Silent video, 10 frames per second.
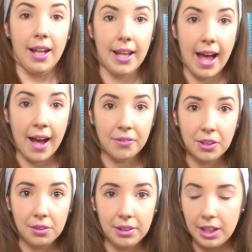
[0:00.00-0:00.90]

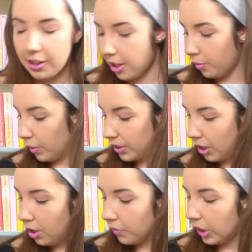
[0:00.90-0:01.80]
After the readathon was
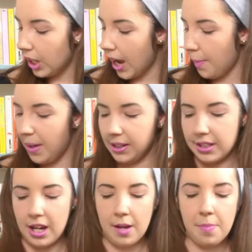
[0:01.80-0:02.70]
over, I picked
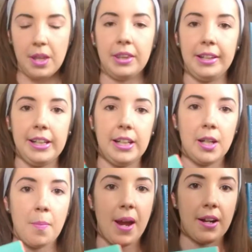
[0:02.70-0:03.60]
up
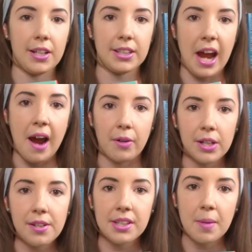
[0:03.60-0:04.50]
The Paris
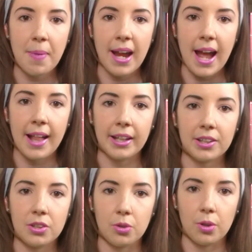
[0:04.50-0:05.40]
Hours by
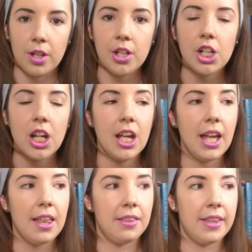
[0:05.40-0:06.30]
Alex George.
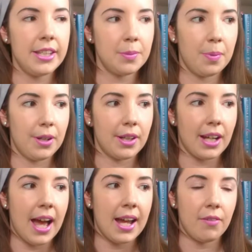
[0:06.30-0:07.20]
This book
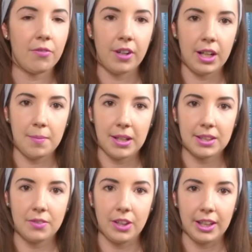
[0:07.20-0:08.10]
I have very
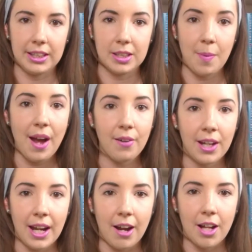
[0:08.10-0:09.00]
mixed feelings about,
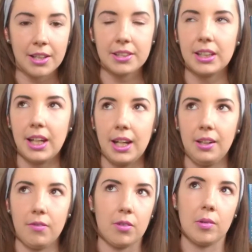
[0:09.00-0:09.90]
and I honestly can't
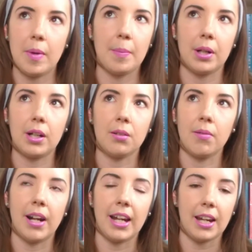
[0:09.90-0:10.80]
even remember
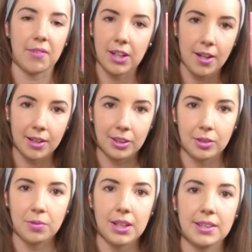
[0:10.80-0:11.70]
what I gave it on
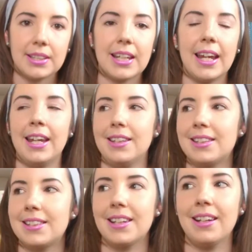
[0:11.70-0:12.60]
Goodreads.
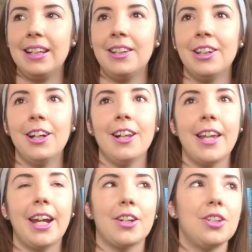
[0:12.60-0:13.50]
It's either
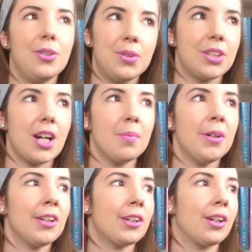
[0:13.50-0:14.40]
like a 2-star
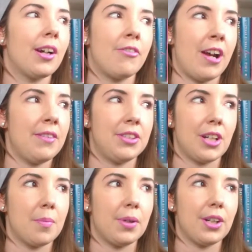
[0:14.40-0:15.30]
book or a
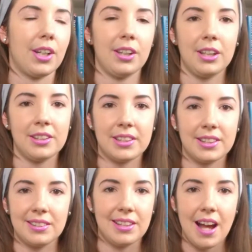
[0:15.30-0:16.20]
5-star book. There's
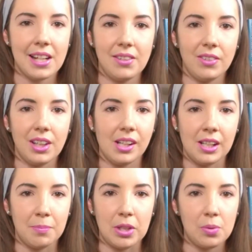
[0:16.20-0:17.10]
not even an
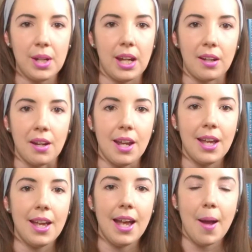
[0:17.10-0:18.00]
in-between.
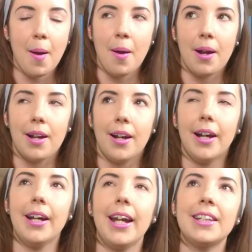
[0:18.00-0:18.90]

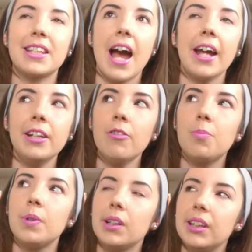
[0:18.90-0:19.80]
It's kind of
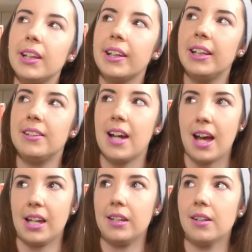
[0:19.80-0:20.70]
brilliantly
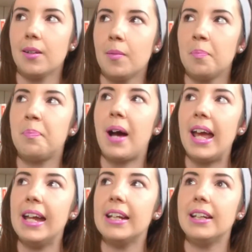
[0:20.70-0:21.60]
done,
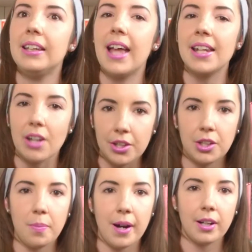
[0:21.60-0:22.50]
but that's
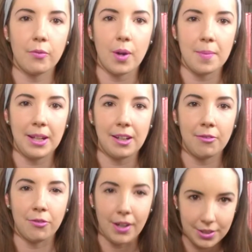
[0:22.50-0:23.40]
also part of what made
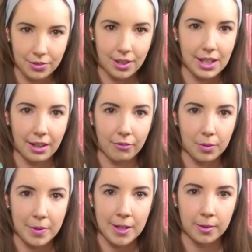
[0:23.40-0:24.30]
it frustrating
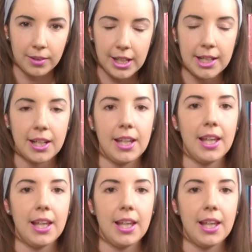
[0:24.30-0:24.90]
for me to read.